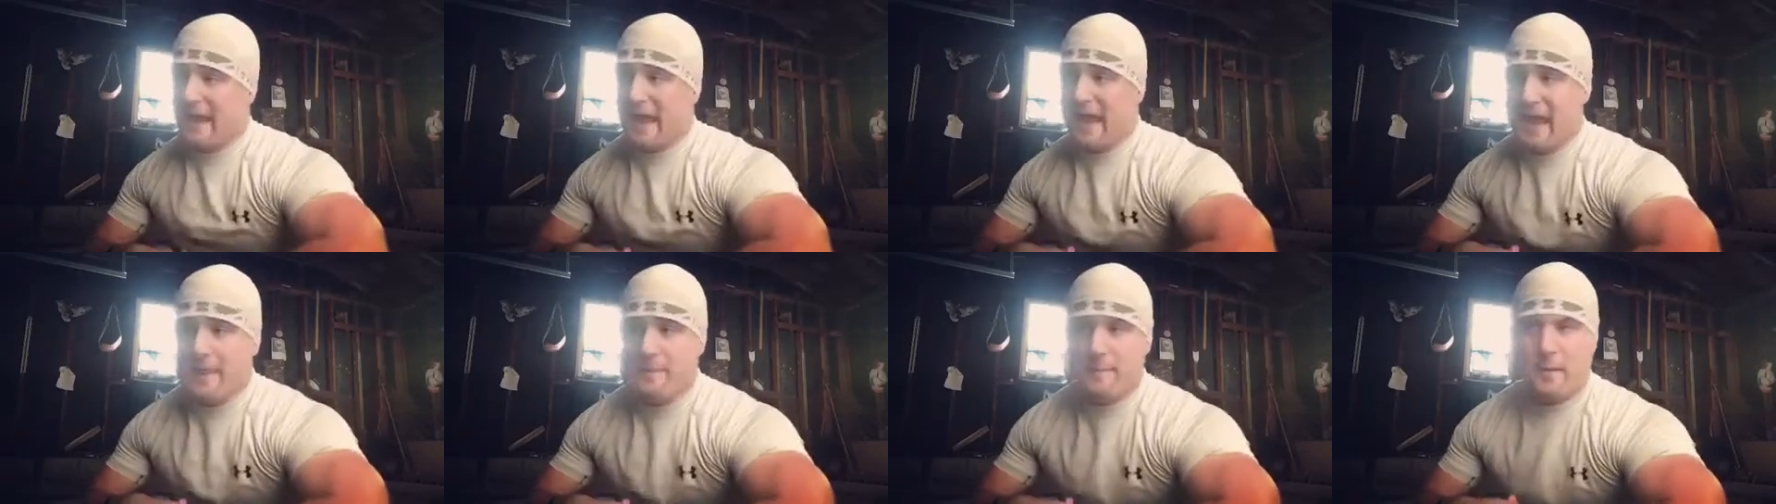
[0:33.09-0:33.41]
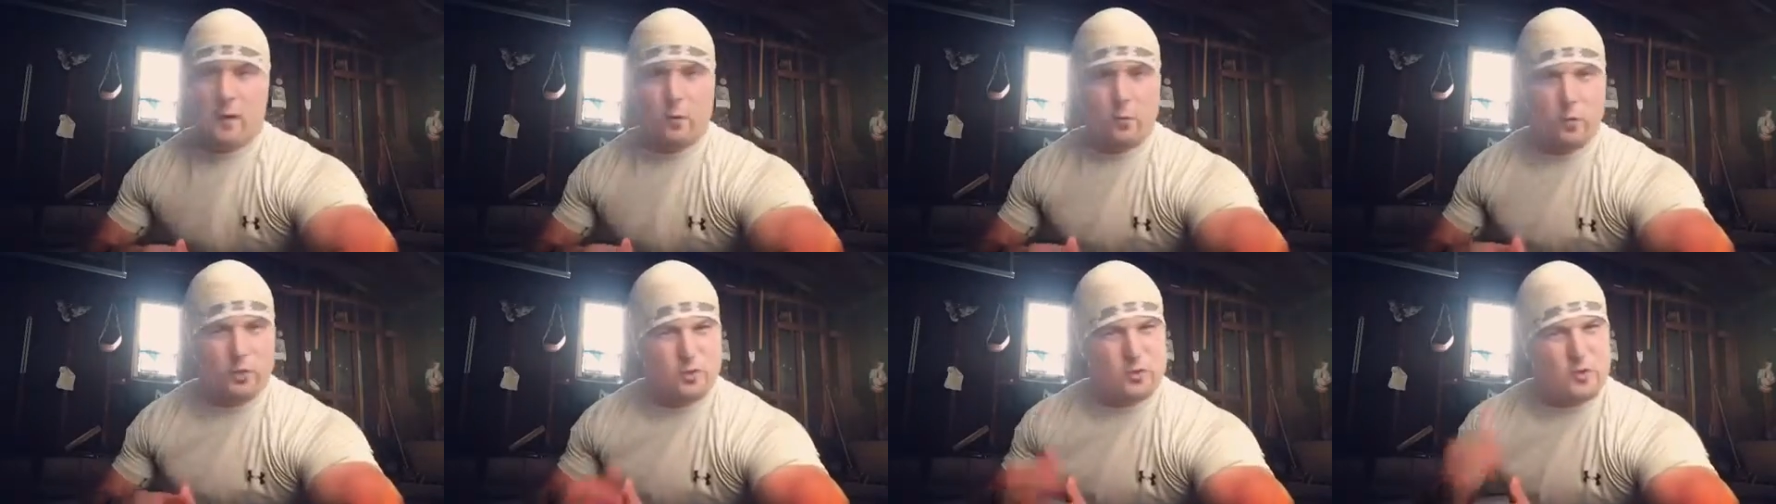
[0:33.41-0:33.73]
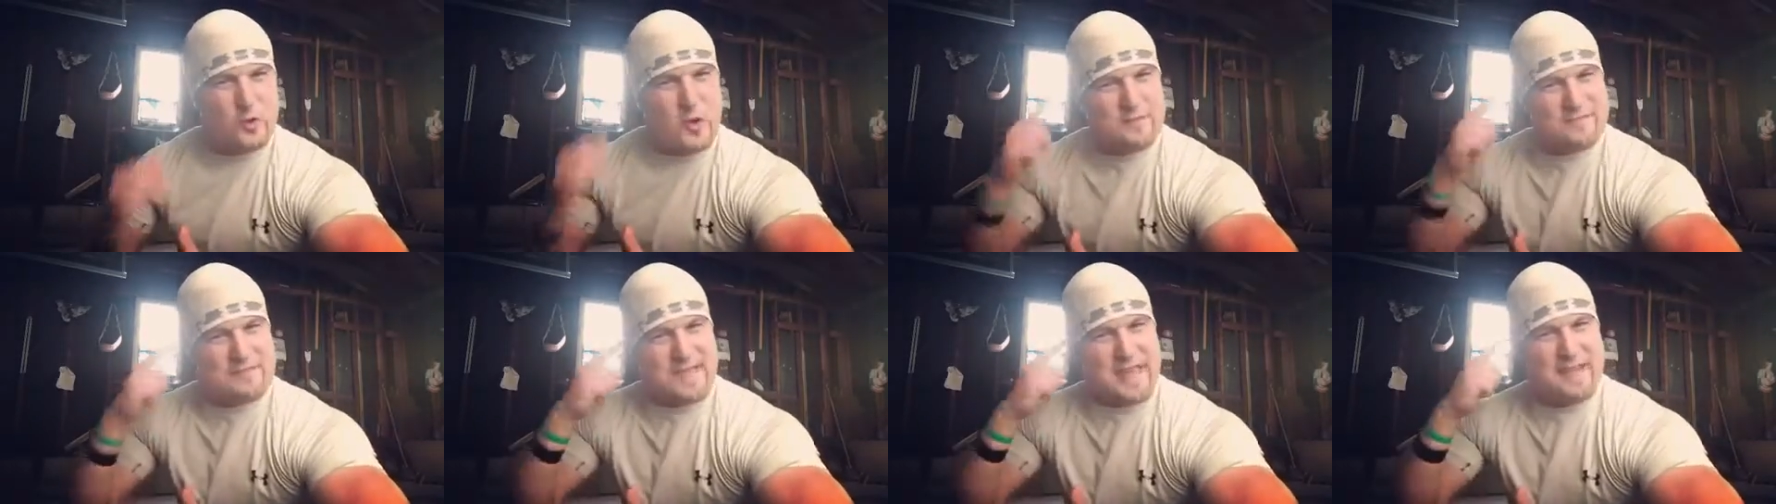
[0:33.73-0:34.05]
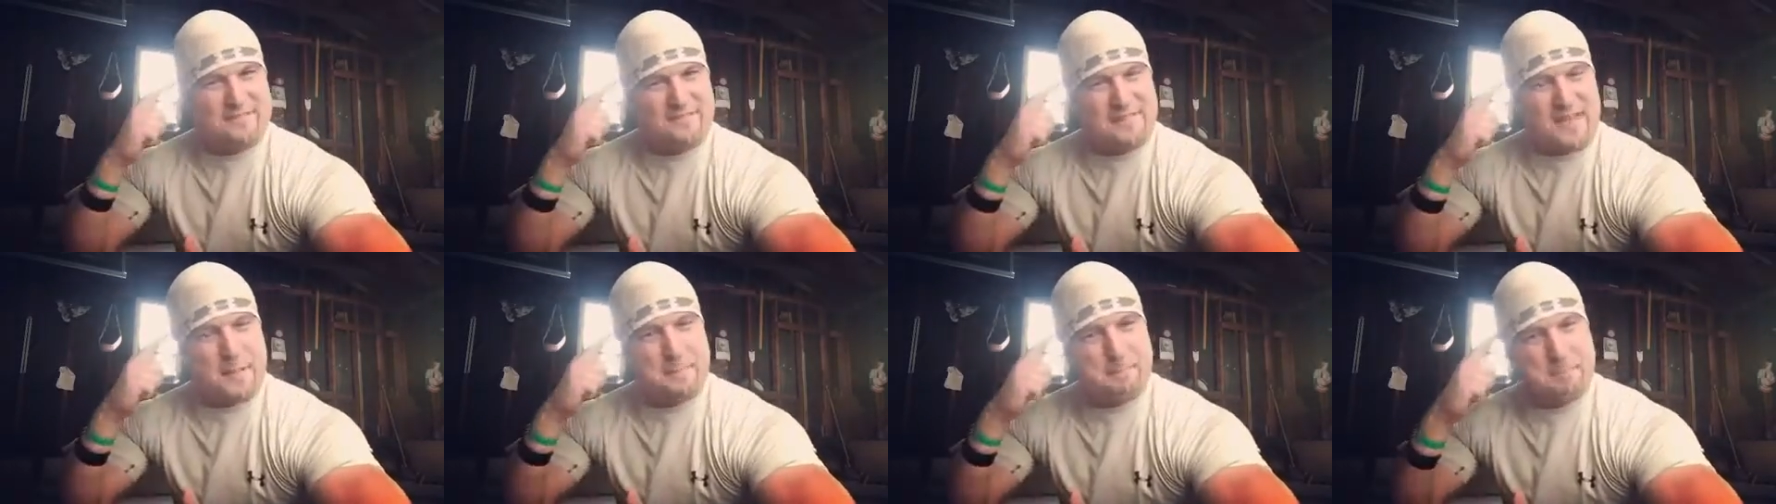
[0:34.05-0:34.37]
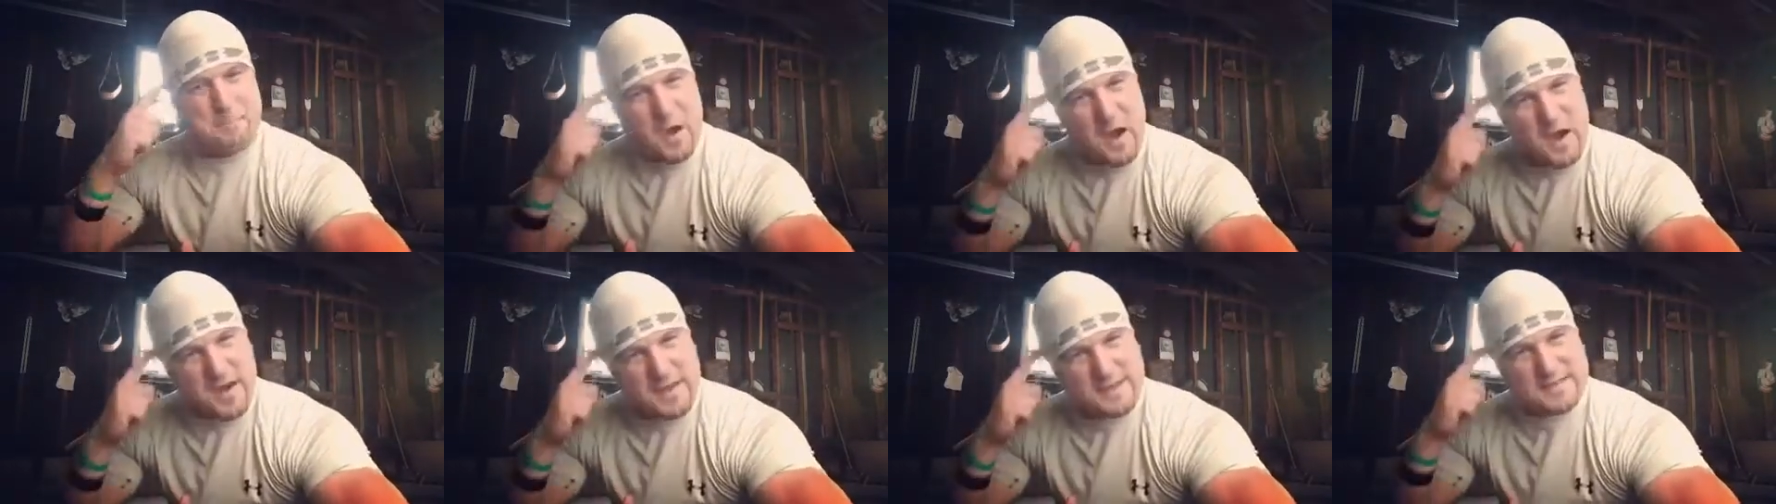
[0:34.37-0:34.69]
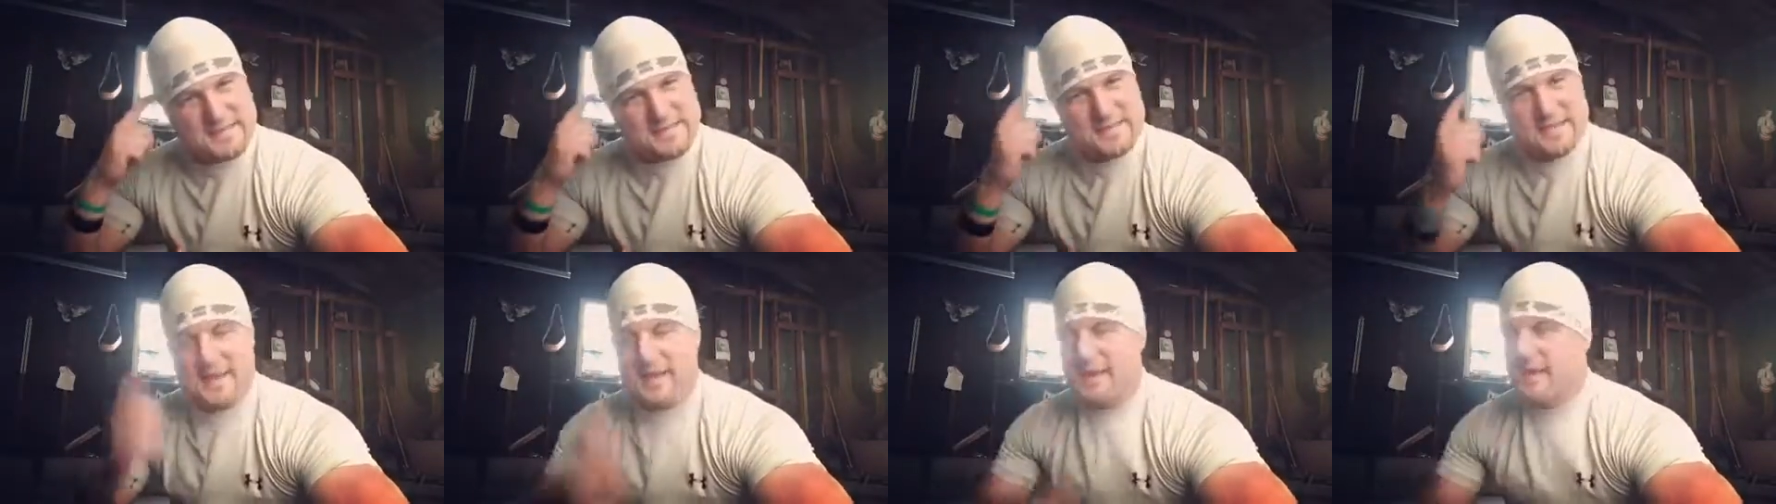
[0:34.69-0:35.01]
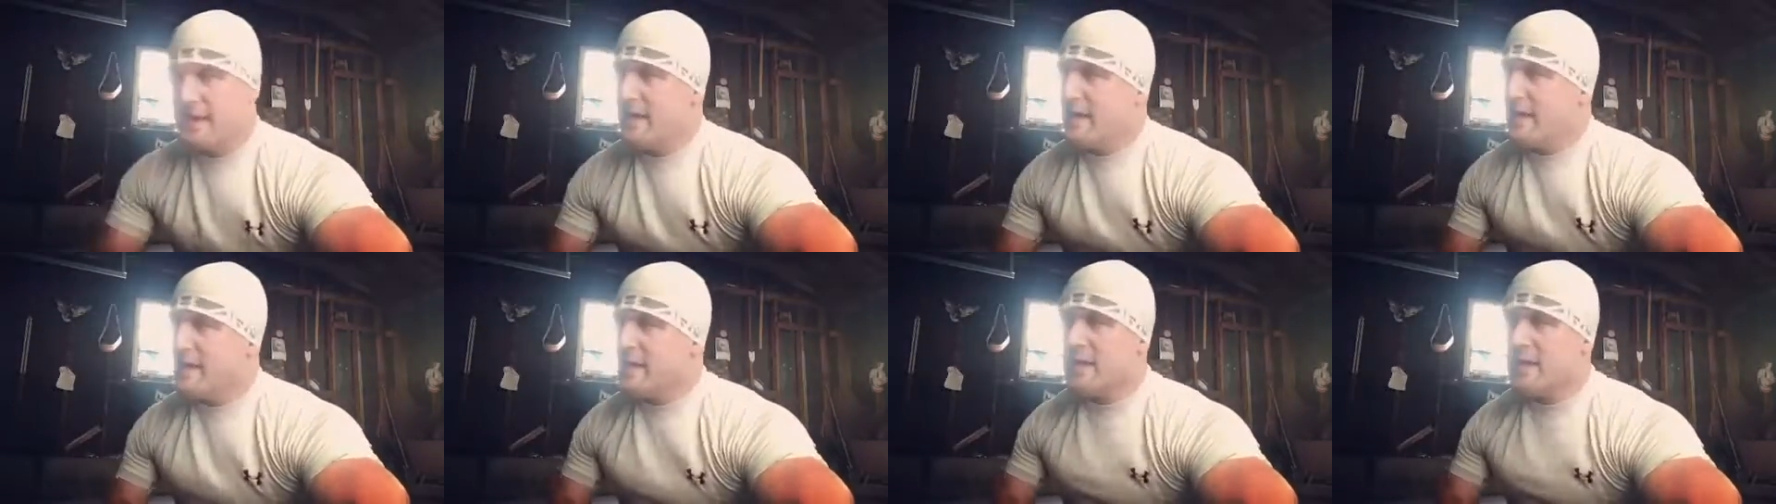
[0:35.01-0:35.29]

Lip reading: I am, I will. You have to have that mindset.